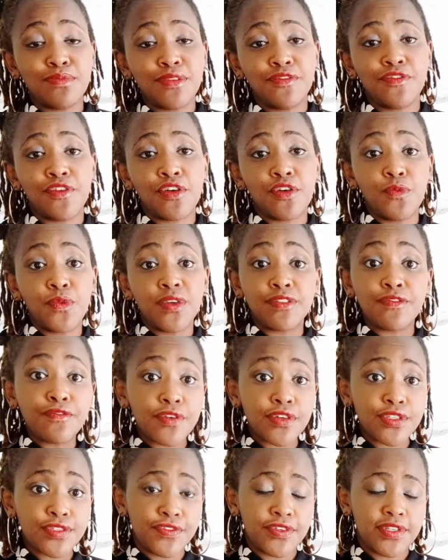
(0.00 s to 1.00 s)
before, with
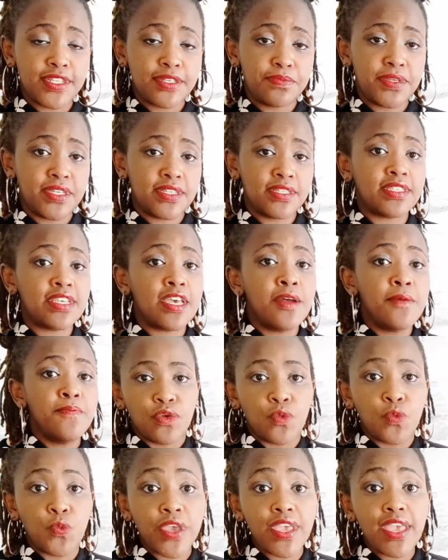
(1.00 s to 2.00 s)
phospholipids,
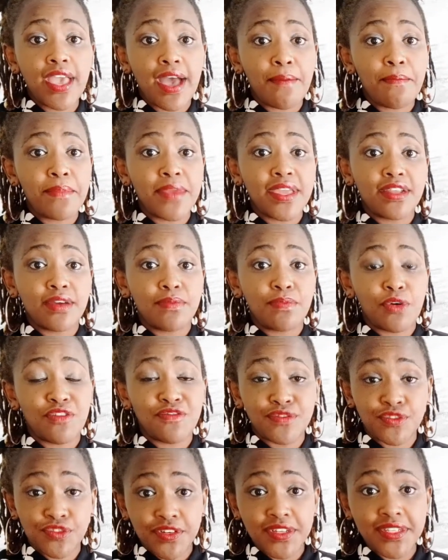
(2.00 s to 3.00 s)
we are made up
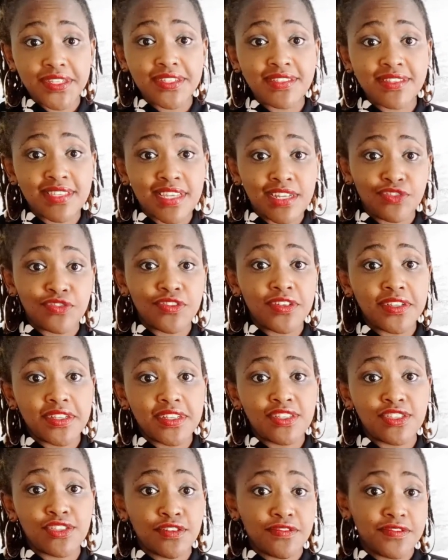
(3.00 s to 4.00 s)
of trillions and
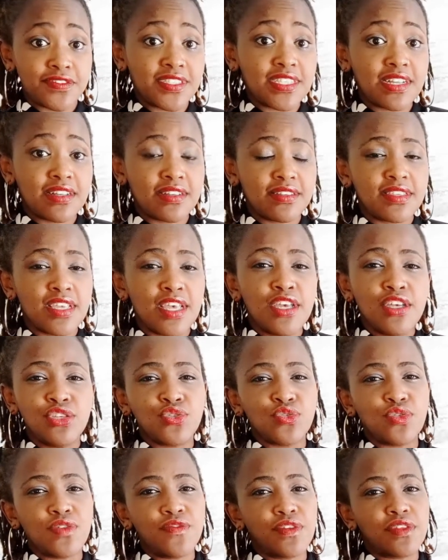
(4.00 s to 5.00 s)
trillions of cells.
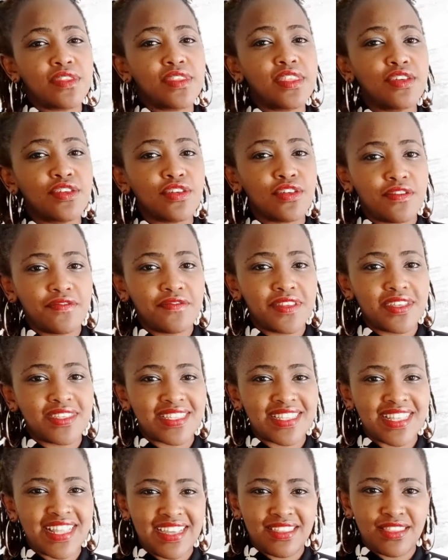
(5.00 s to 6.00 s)
So if you think of this
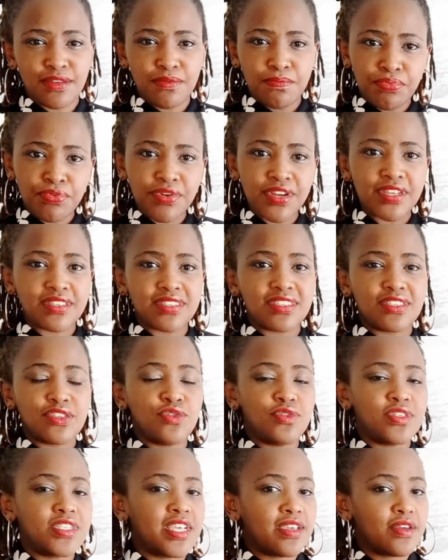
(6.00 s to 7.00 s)
like the bricks,
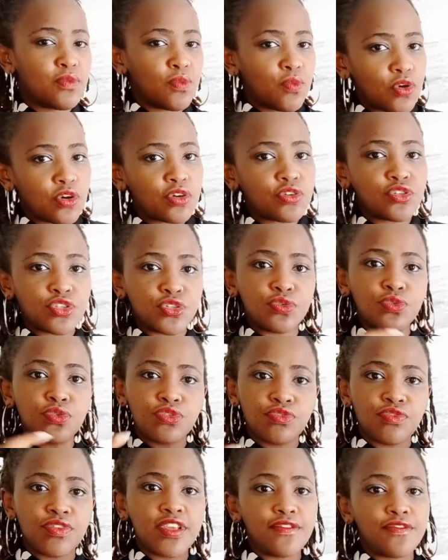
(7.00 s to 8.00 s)
you take 1, 2,
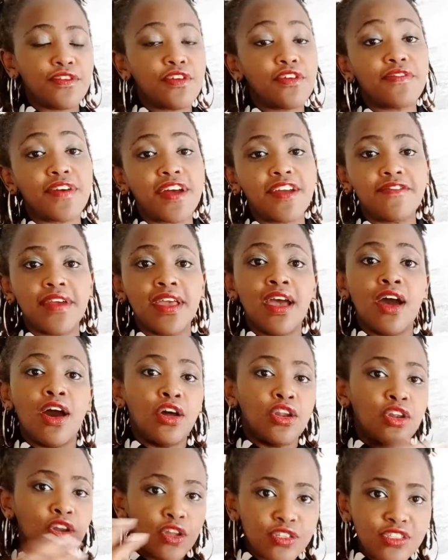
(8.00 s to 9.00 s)
3, 4, 5,
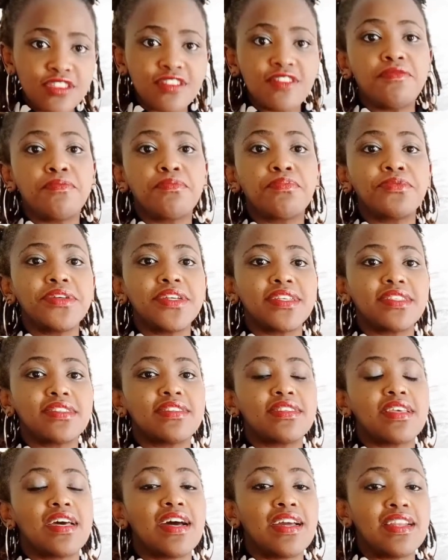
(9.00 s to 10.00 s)
lots of bricks
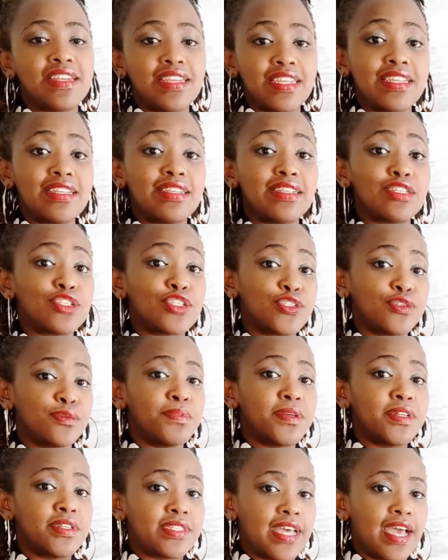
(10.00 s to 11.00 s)
are needed to
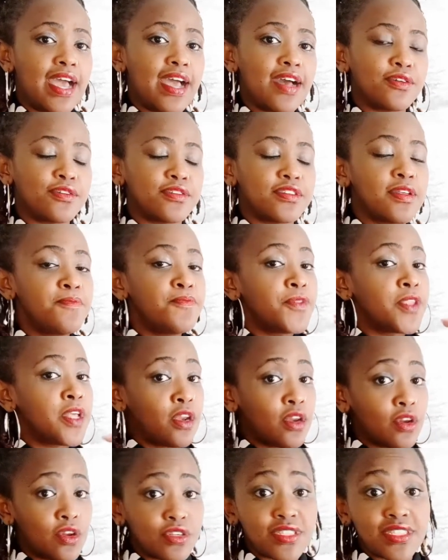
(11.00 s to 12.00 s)
build a house.
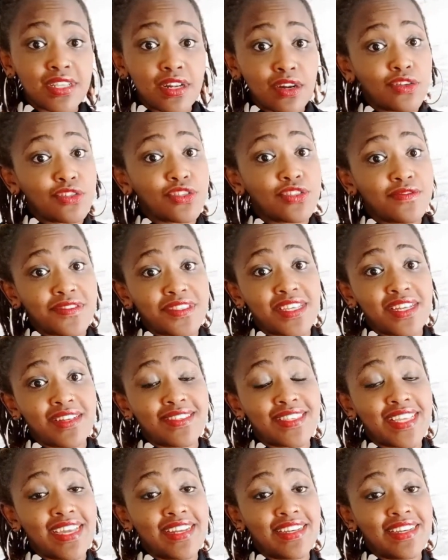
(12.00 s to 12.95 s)
Lots and lots of cells are